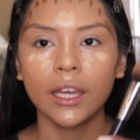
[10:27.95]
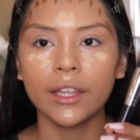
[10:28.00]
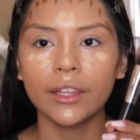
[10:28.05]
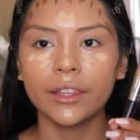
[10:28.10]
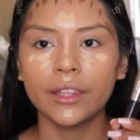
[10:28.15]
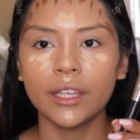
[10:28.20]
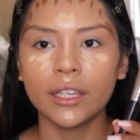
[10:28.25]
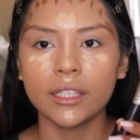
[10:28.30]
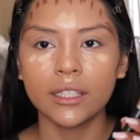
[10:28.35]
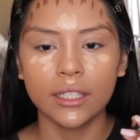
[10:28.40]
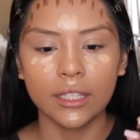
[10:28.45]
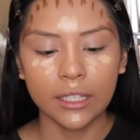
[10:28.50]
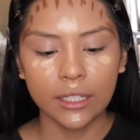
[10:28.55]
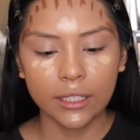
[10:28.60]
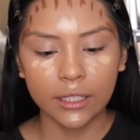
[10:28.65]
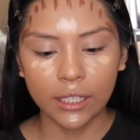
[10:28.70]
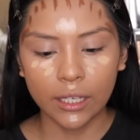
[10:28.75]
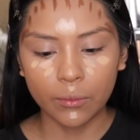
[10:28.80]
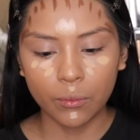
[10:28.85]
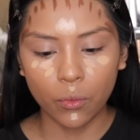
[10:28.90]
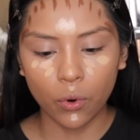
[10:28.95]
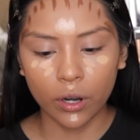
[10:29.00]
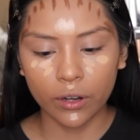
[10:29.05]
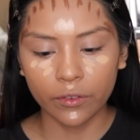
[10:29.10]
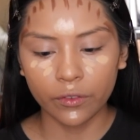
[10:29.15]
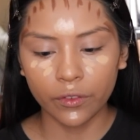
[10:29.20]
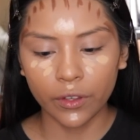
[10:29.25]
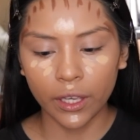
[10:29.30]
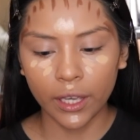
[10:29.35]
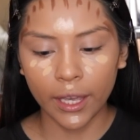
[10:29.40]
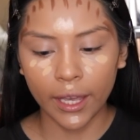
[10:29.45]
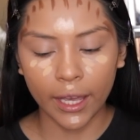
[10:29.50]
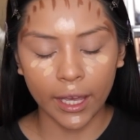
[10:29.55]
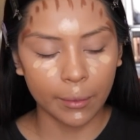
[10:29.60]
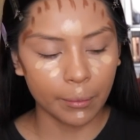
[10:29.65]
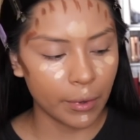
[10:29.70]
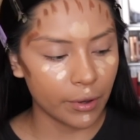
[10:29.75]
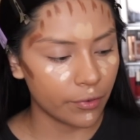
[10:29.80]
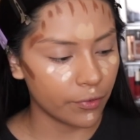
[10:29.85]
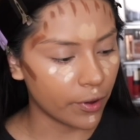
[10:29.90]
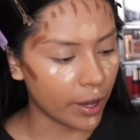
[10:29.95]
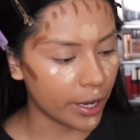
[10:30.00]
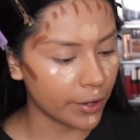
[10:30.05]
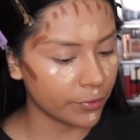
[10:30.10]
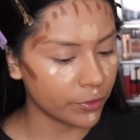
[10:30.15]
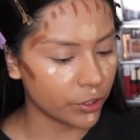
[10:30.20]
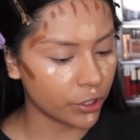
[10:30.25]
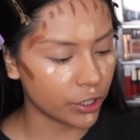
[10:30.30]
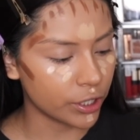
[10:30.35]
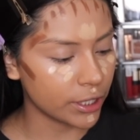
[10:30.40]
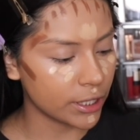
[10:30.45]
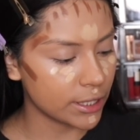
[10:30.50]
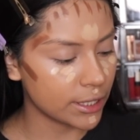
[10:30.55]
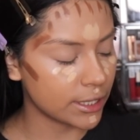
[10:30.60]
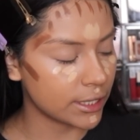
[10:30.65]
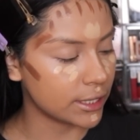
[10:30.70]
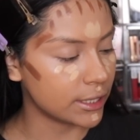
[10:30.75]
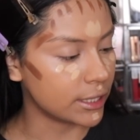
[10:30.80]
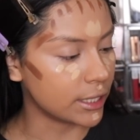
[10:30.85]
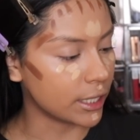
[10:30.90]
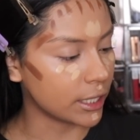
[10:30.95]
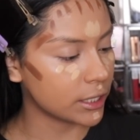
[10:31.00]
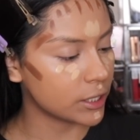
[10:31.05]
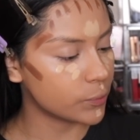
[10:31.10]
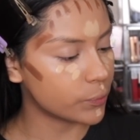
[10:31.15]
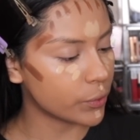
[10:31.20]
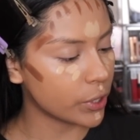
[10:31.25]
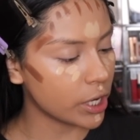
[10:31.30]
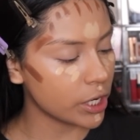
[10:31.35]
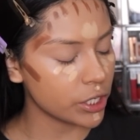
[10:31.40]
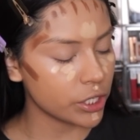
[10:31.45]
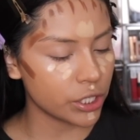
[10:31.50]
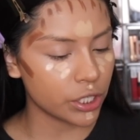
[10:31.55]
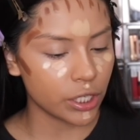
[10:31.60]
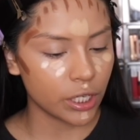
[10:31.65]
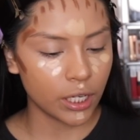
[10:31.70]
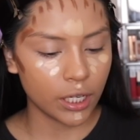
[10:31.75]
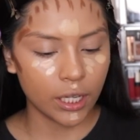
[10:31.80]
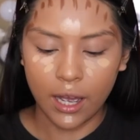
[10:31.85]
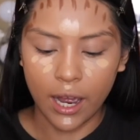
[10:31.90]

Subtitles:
This is the Morphe M536 brush.